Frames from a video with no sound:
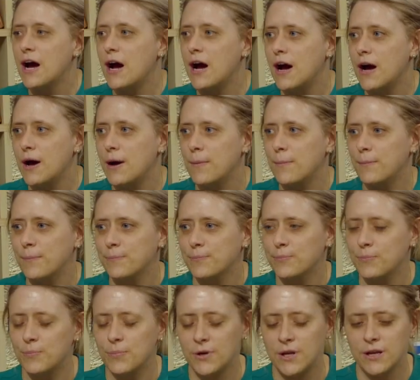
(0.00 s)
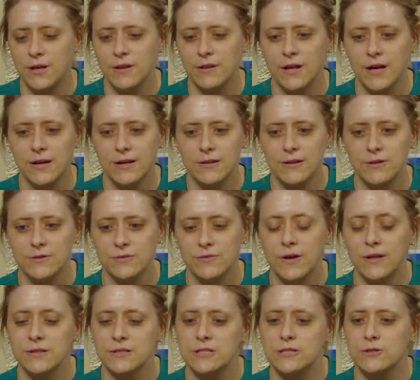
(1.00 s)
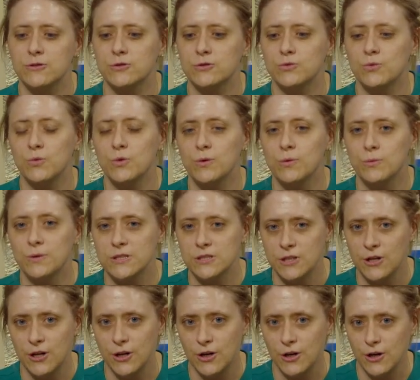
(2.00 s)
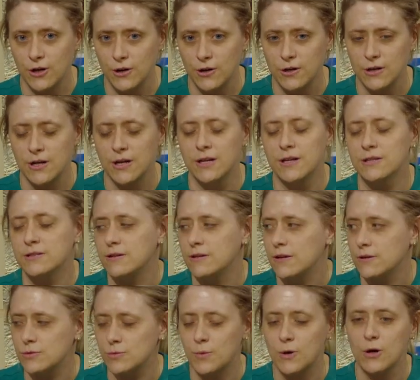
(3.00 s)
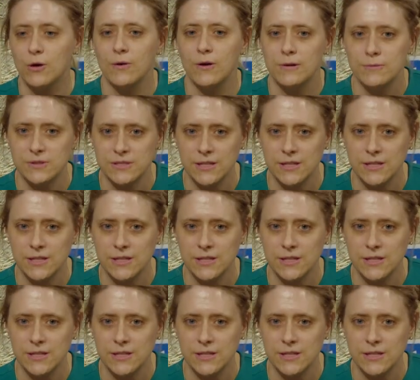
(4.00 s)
But a lot of those volunteers will return to those program